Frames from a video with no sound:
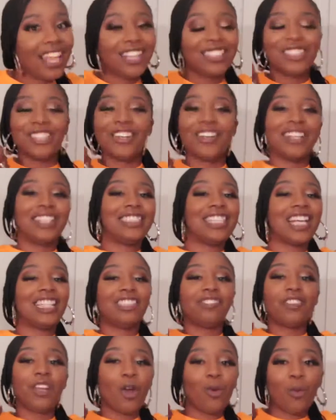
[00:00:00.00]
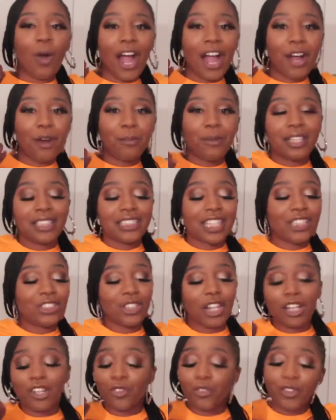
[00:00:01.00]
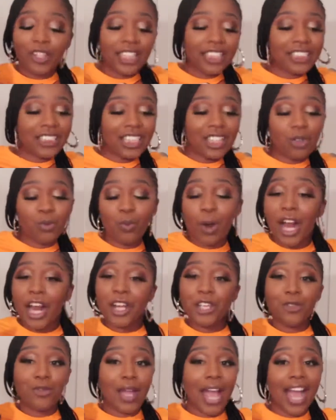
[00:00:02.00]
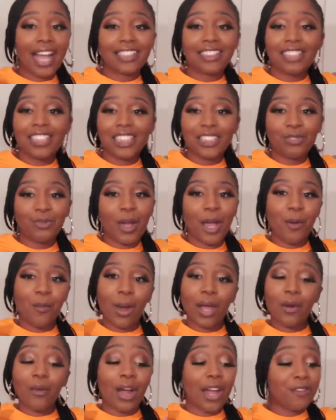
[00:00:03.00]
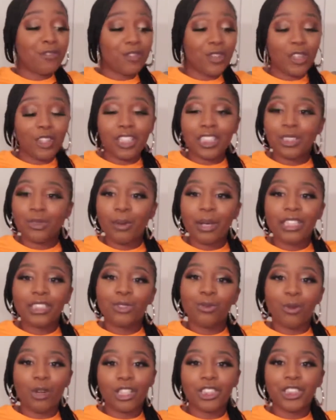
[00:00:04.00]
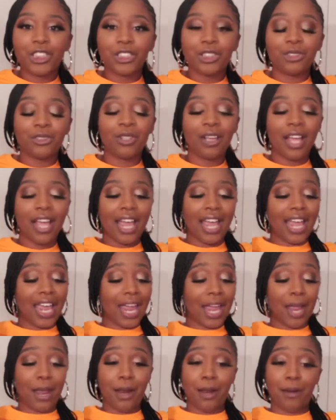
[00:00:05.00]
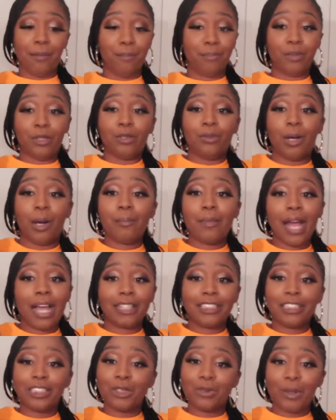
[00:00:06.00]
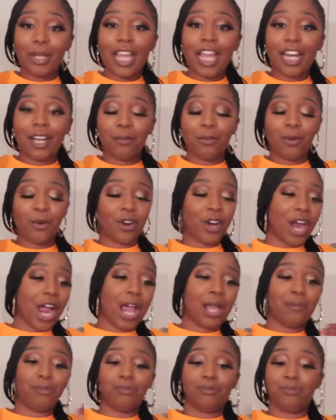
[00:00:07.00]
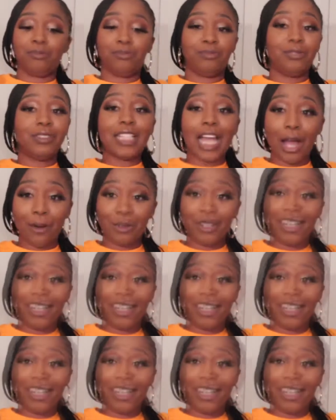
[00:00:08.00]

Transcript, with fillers: so it takes me a while because I try to reason, why are you acting this way? Why do I feel this way towards you? And boom, I'm not sweet anymore, I'm sour.